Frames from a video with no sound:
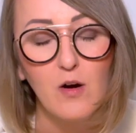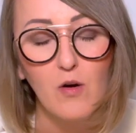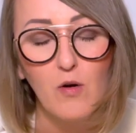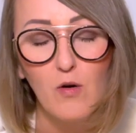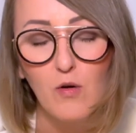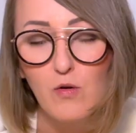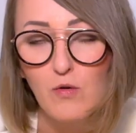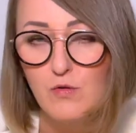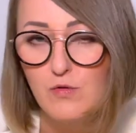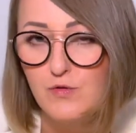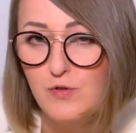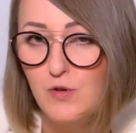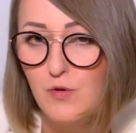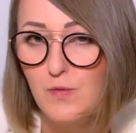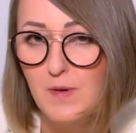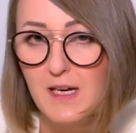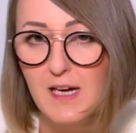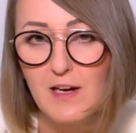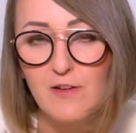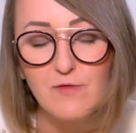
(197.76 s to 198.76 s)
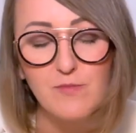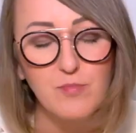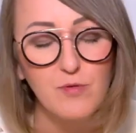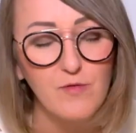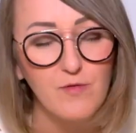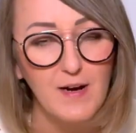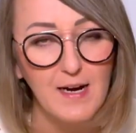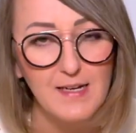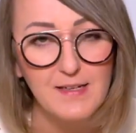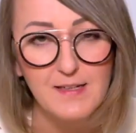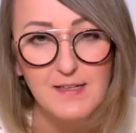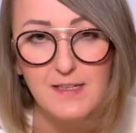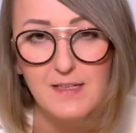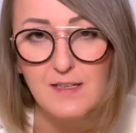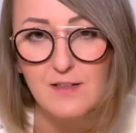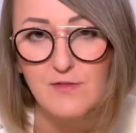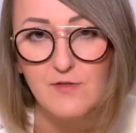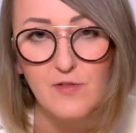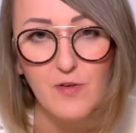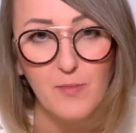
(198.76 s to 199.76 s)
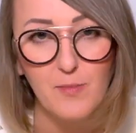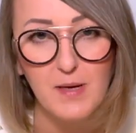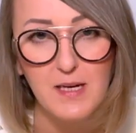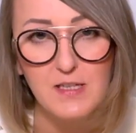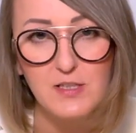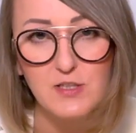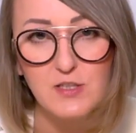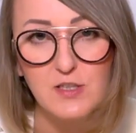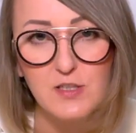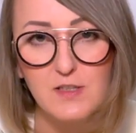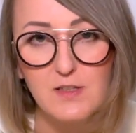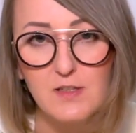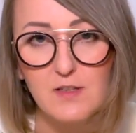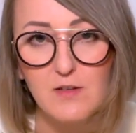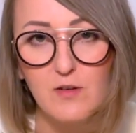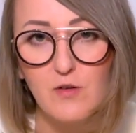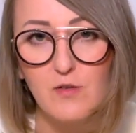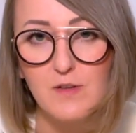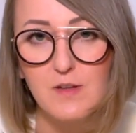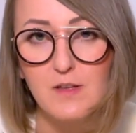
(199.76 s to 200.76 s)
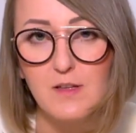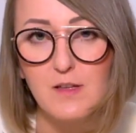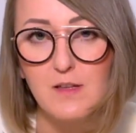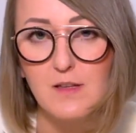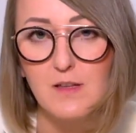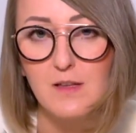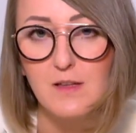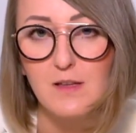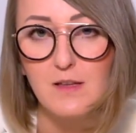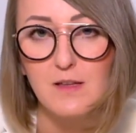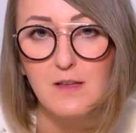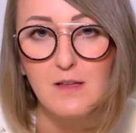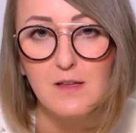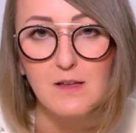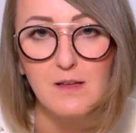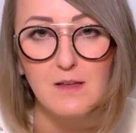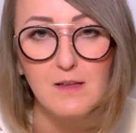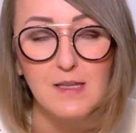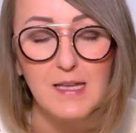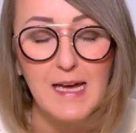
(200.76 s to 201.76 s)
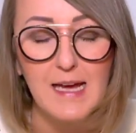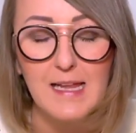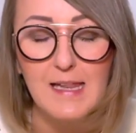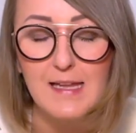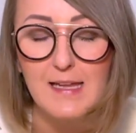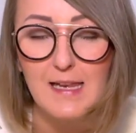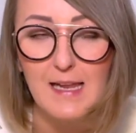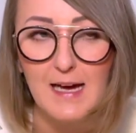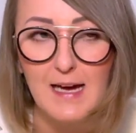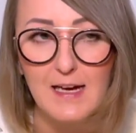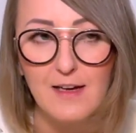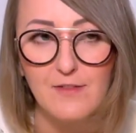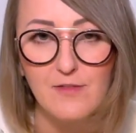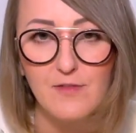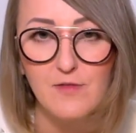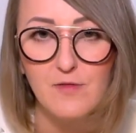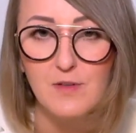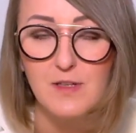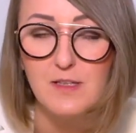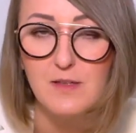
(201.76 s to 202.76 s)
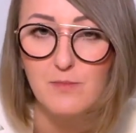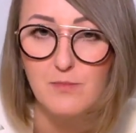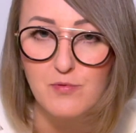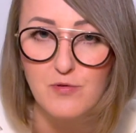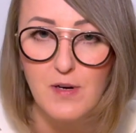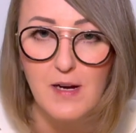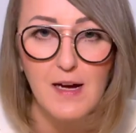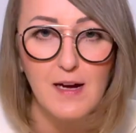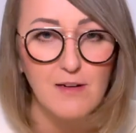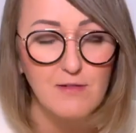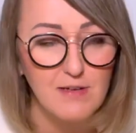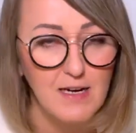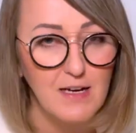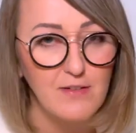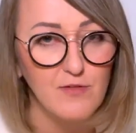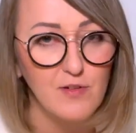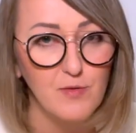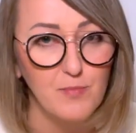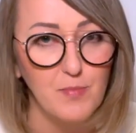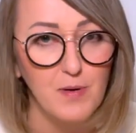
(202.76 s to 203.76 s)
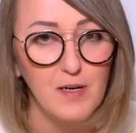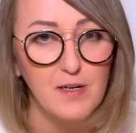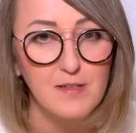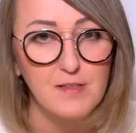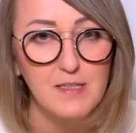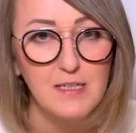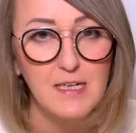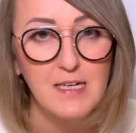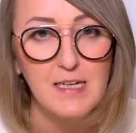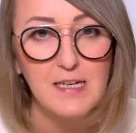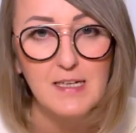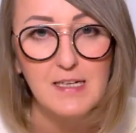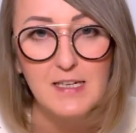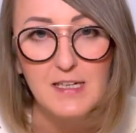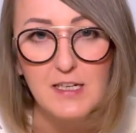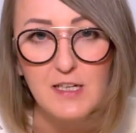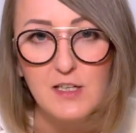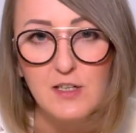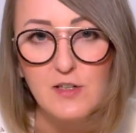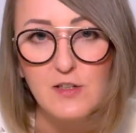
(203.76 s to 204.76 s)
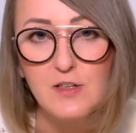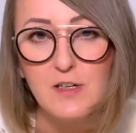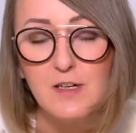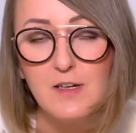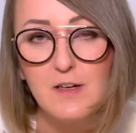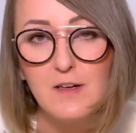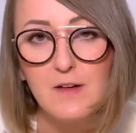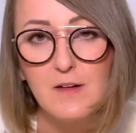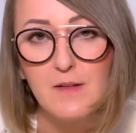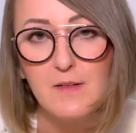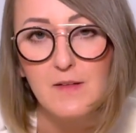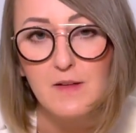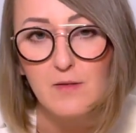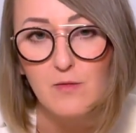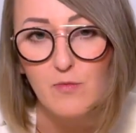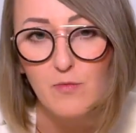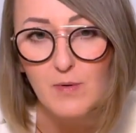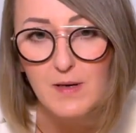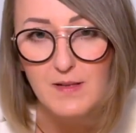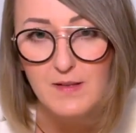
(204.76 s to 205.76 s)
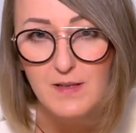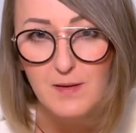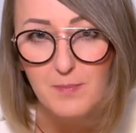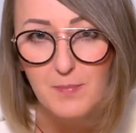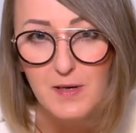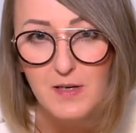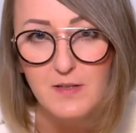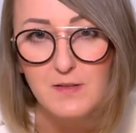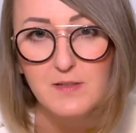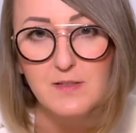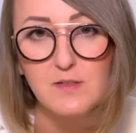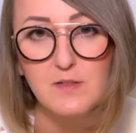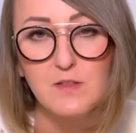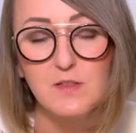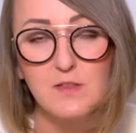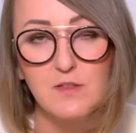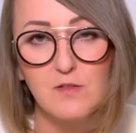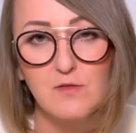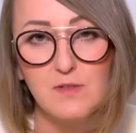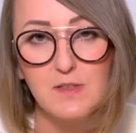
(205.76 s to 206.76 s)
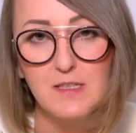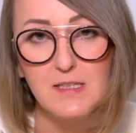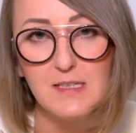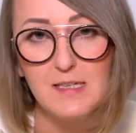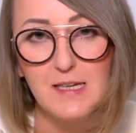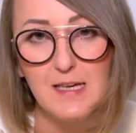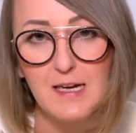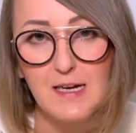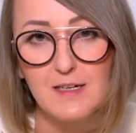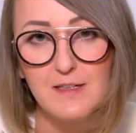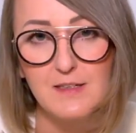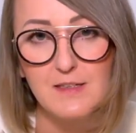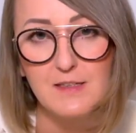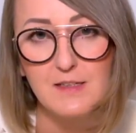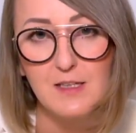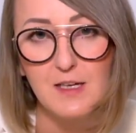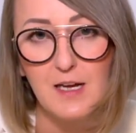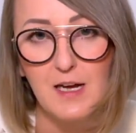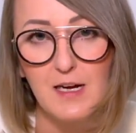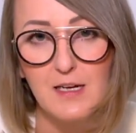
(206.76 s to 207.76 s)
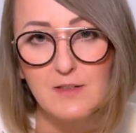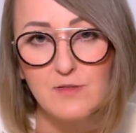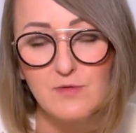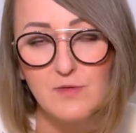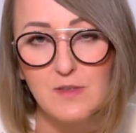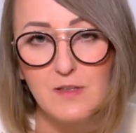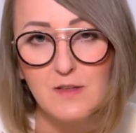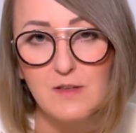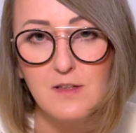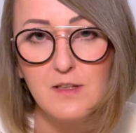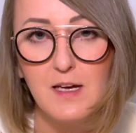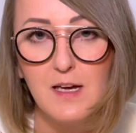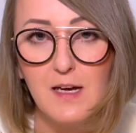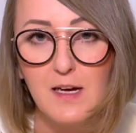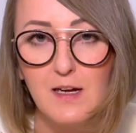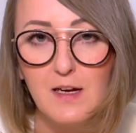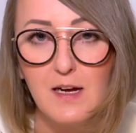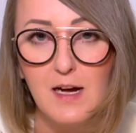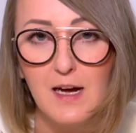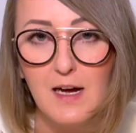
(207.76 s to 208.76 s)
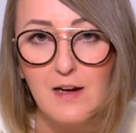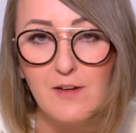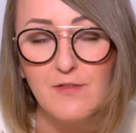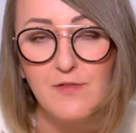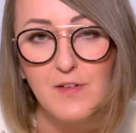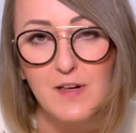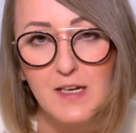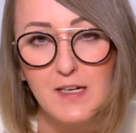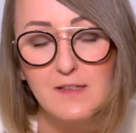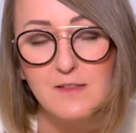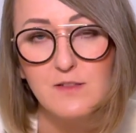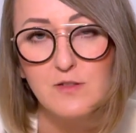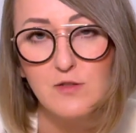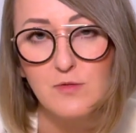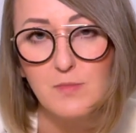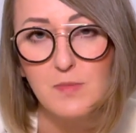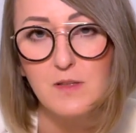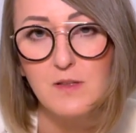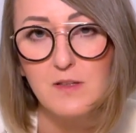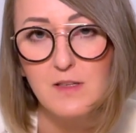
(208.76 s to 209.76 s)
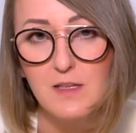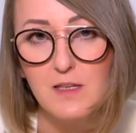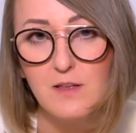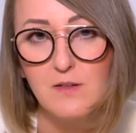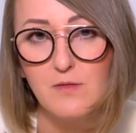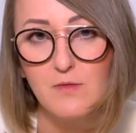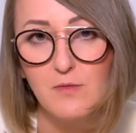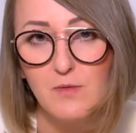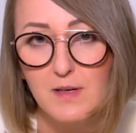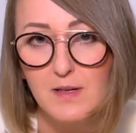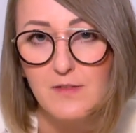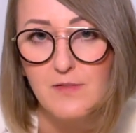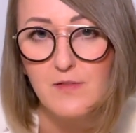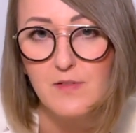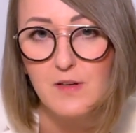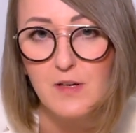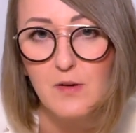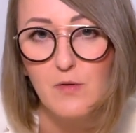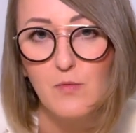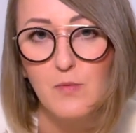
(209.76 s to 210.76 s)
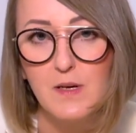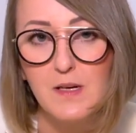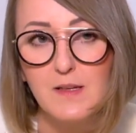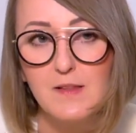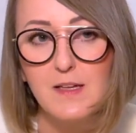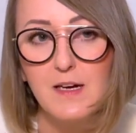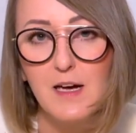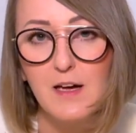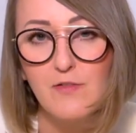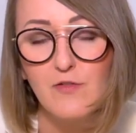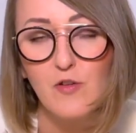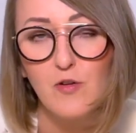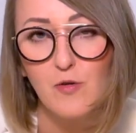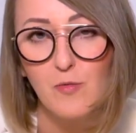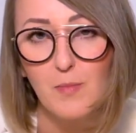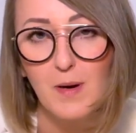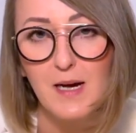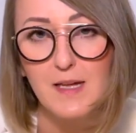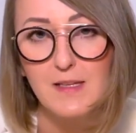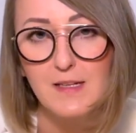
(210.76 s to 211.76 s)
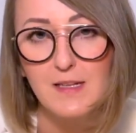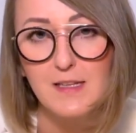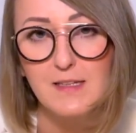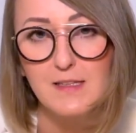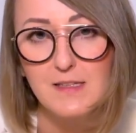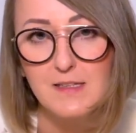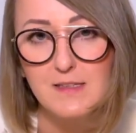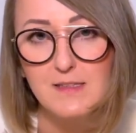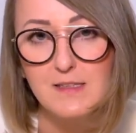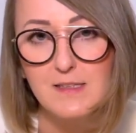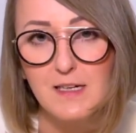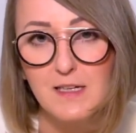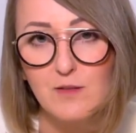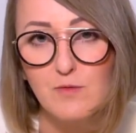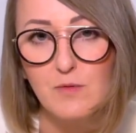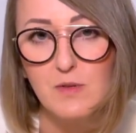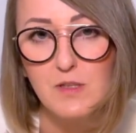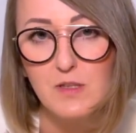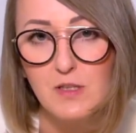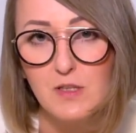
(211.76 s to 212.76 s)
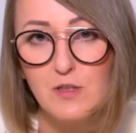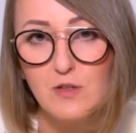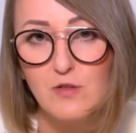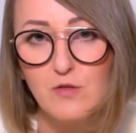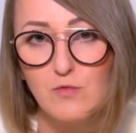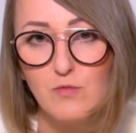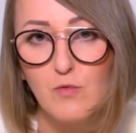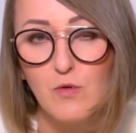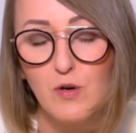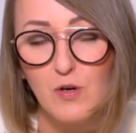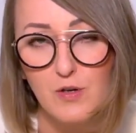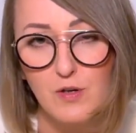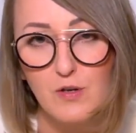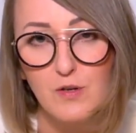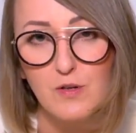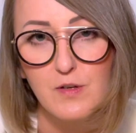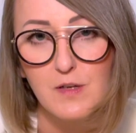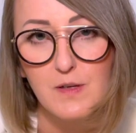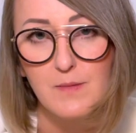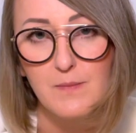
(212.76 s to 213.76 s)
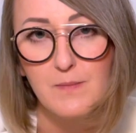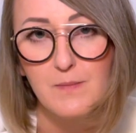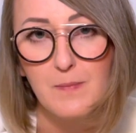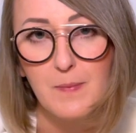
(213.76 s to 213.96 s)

Although we have provided an information on daily life in pre-arrival part, here, when the person is already in the country, there are things to be dealt with. There are formalities that we need to work on.